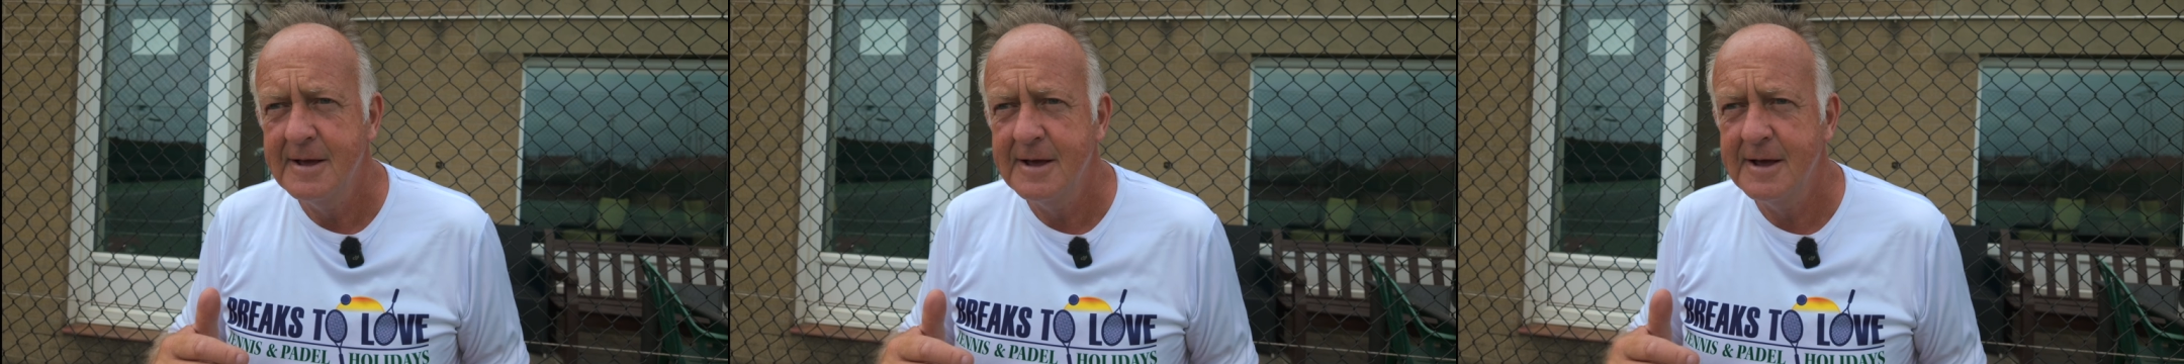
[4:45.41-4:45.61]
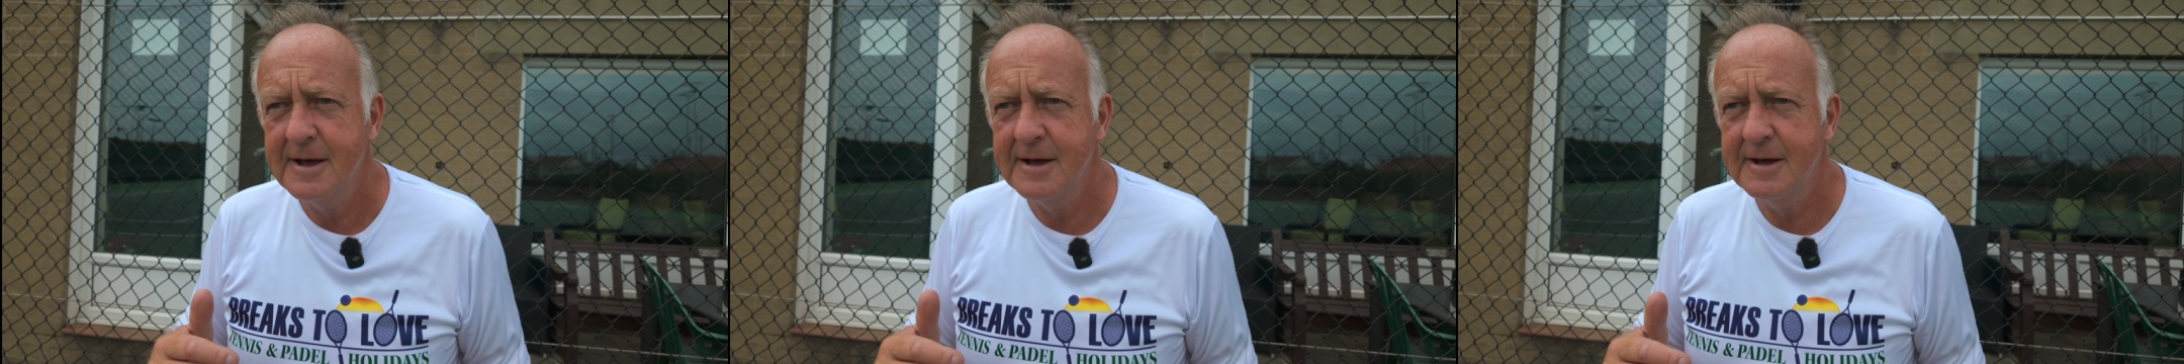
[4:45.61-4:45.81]

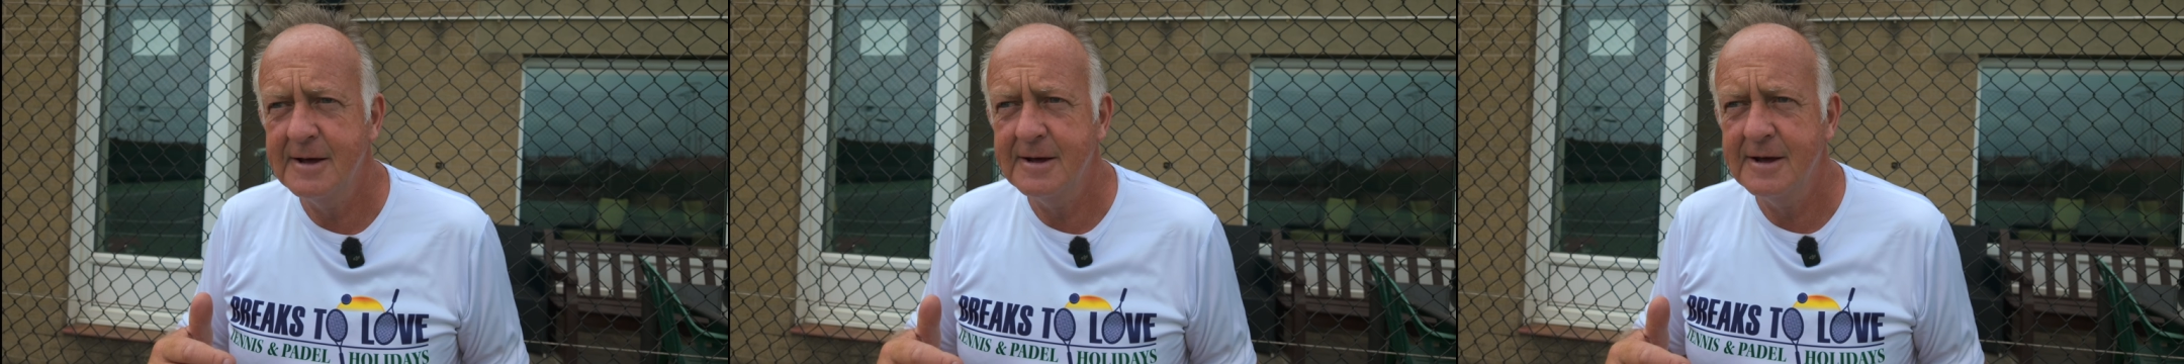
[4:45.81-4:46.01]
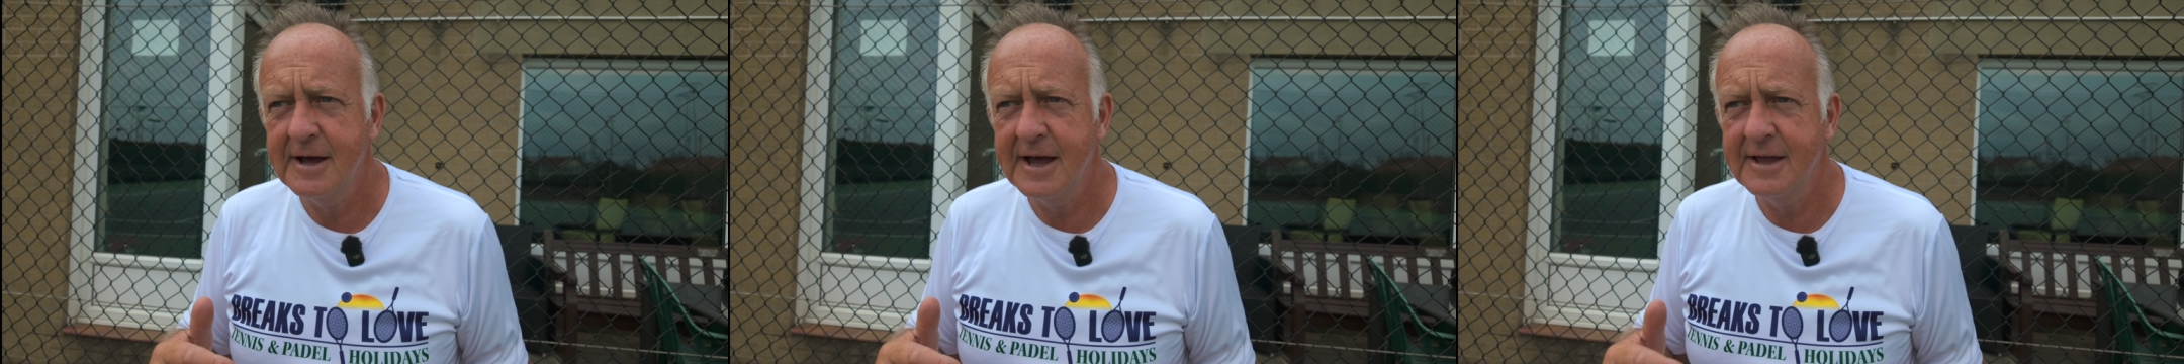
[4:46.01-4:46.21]

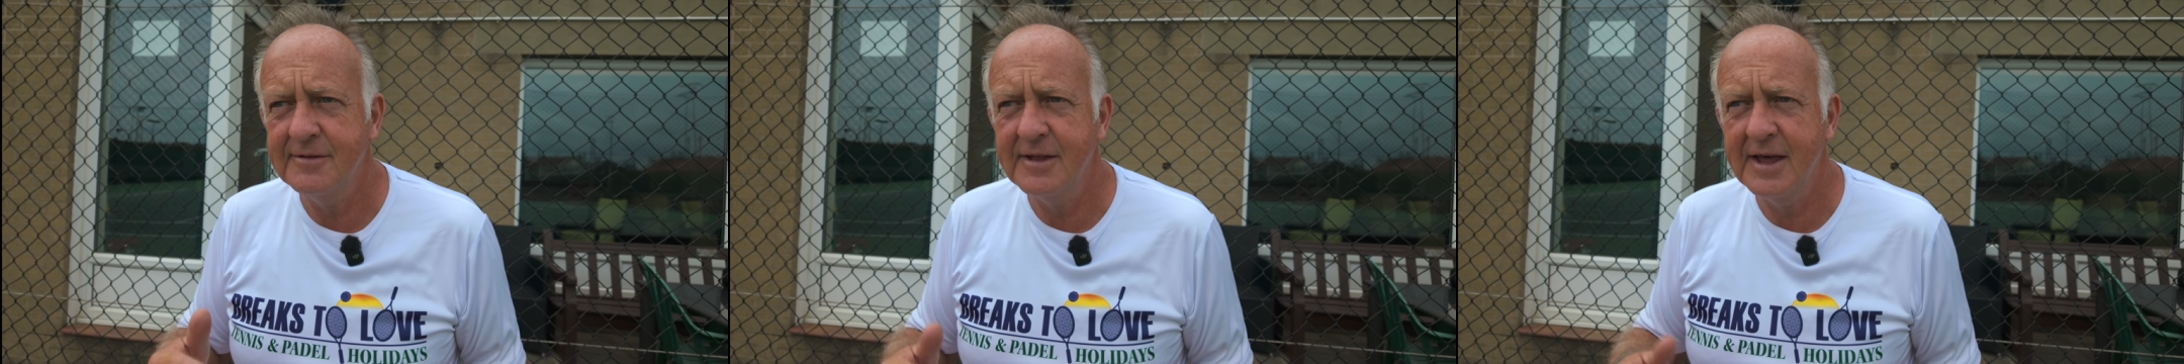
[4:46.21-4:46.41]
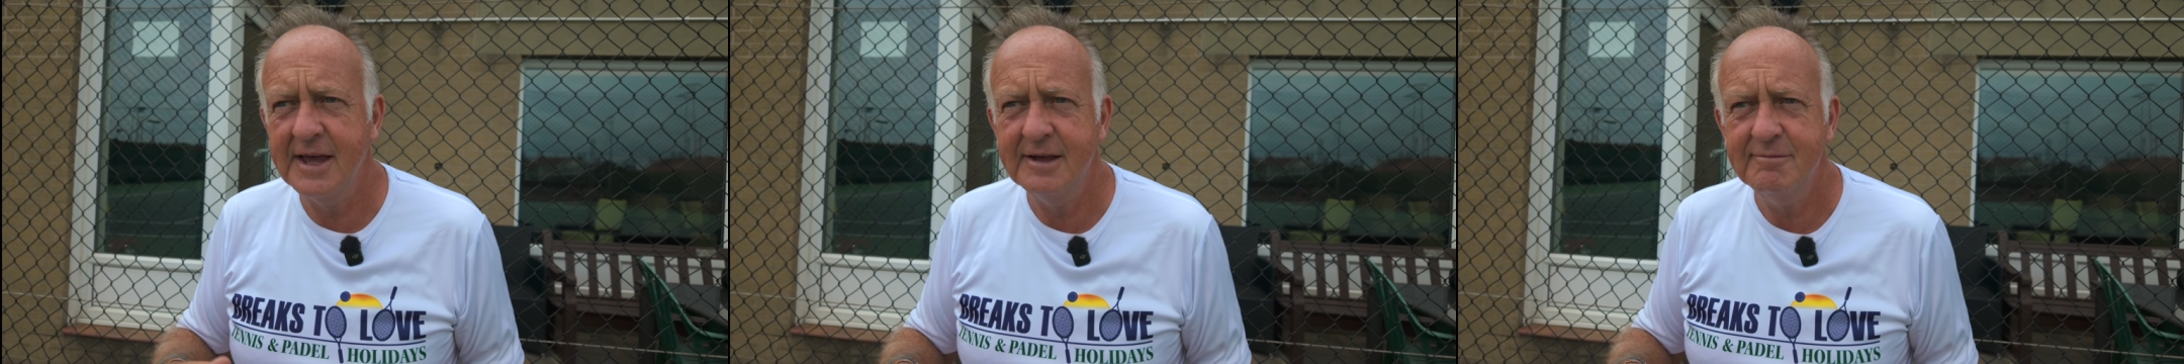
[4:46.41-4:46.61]

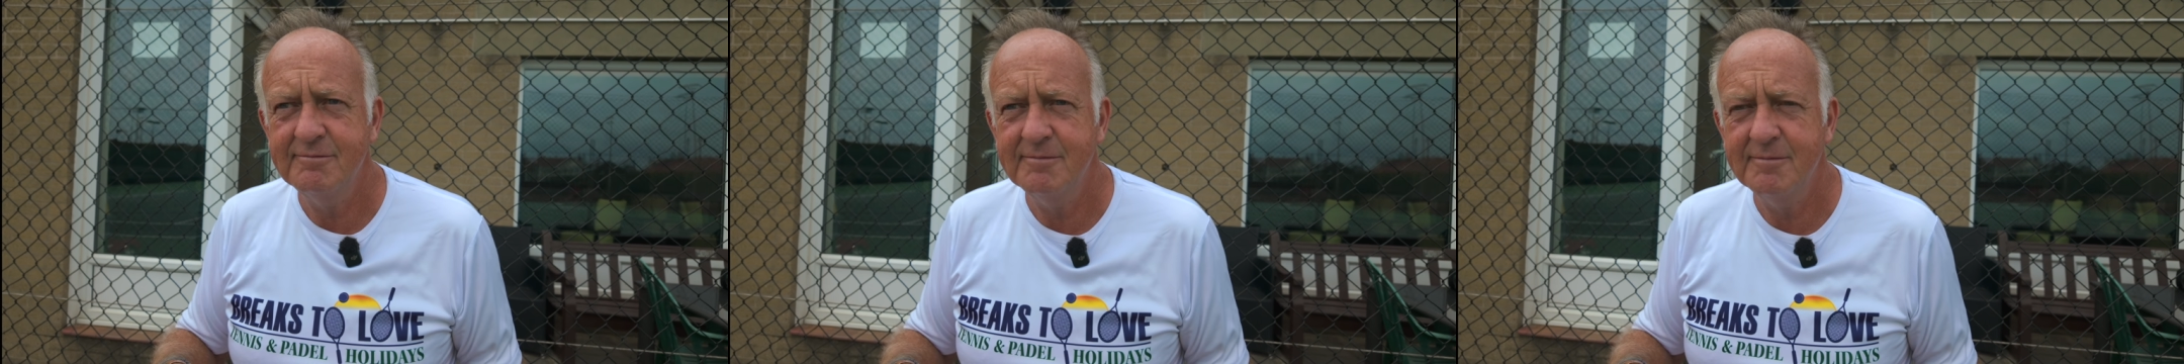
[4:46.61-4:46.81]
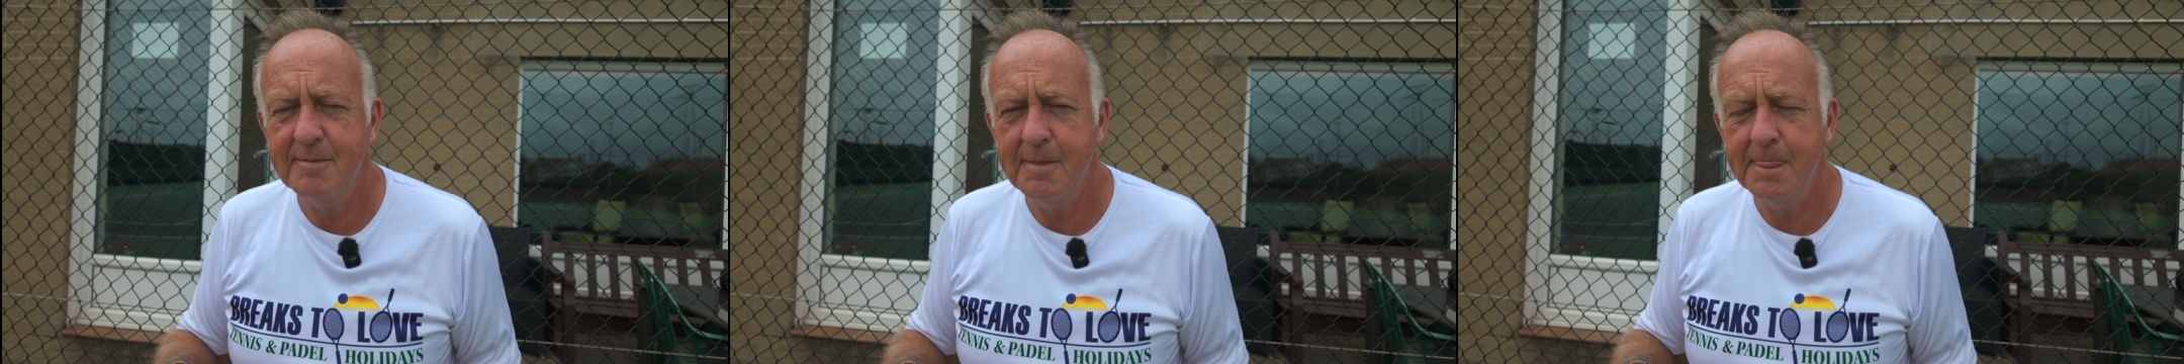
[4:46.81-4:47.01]
And
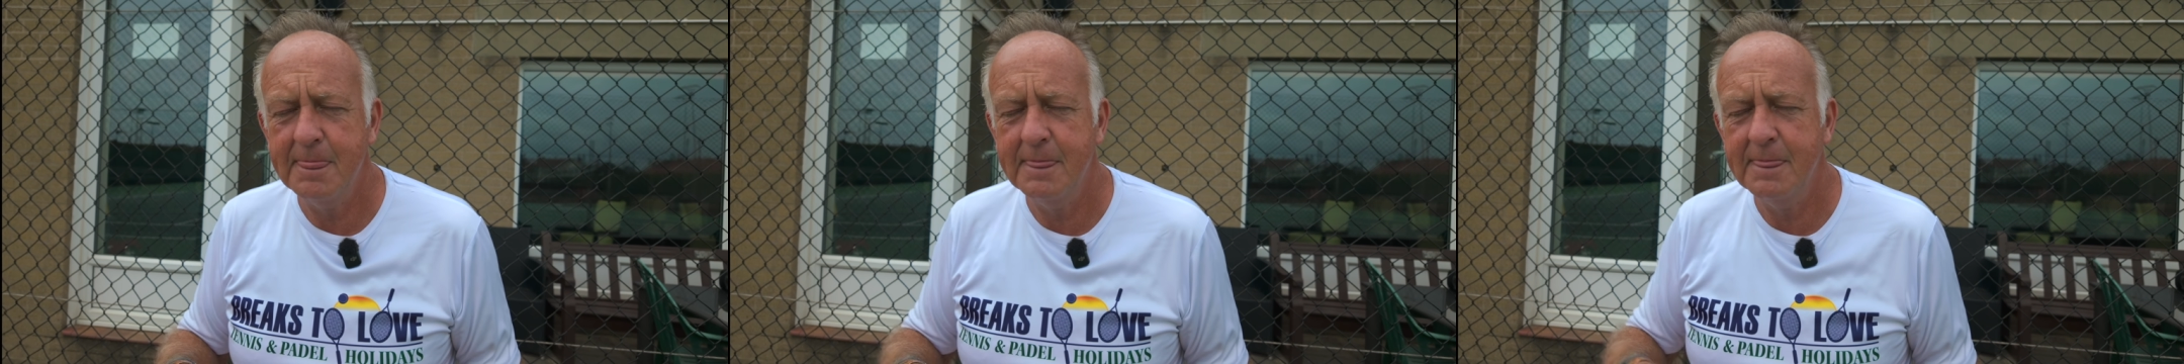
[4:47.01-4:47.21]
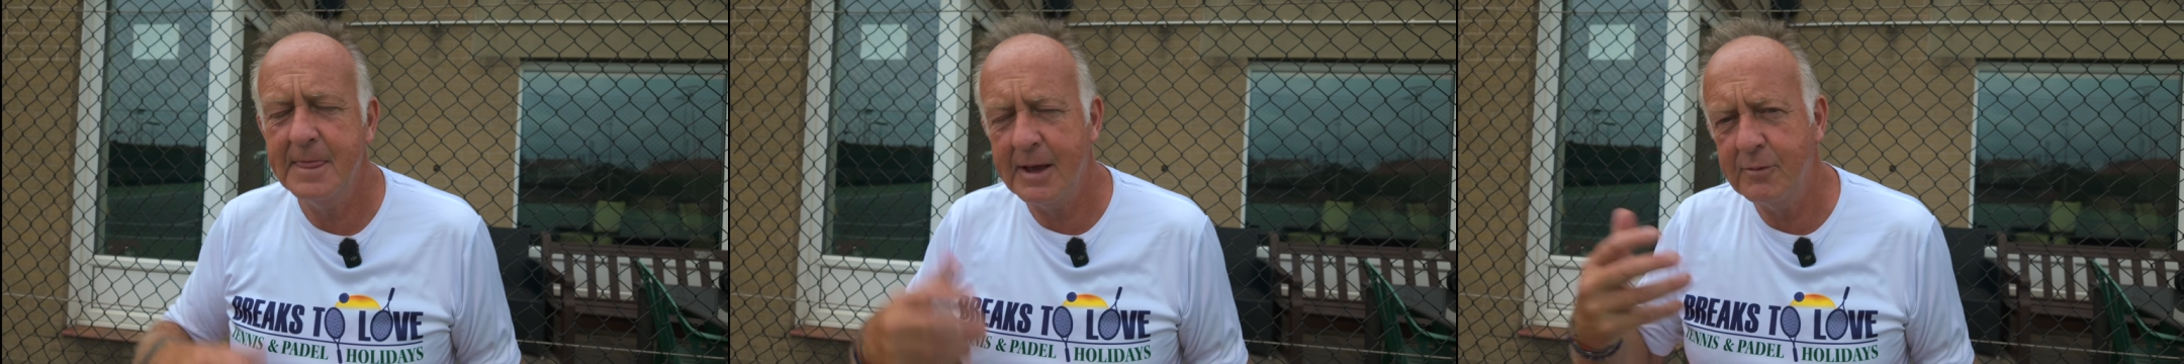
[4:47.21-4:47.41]

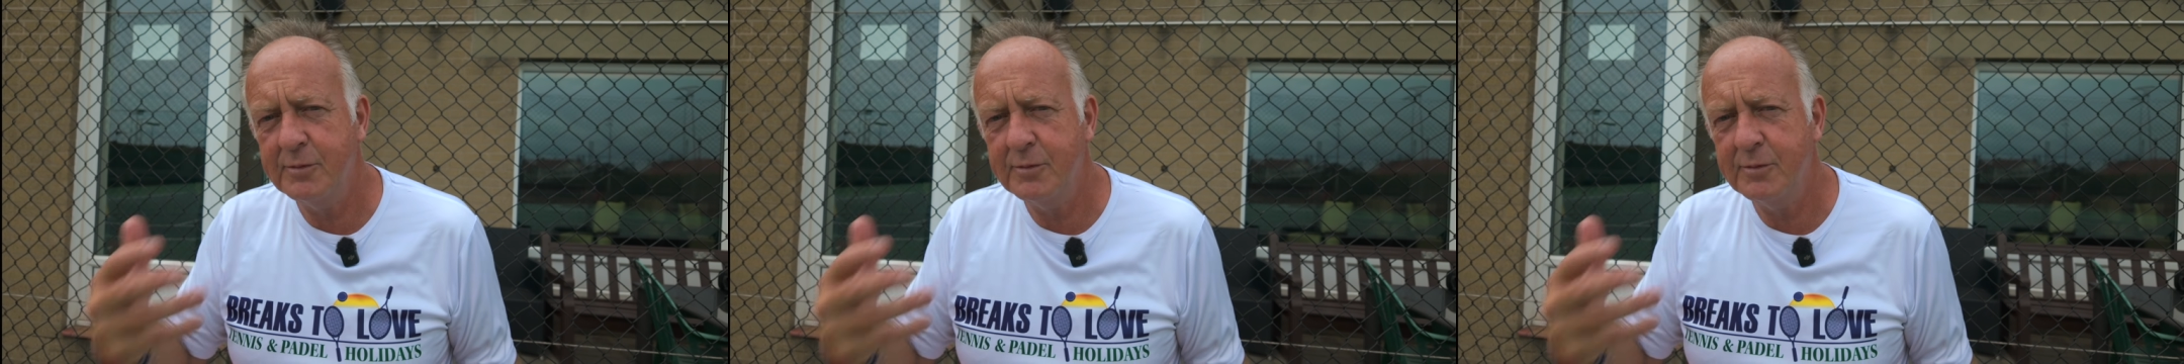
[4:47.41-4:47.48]
that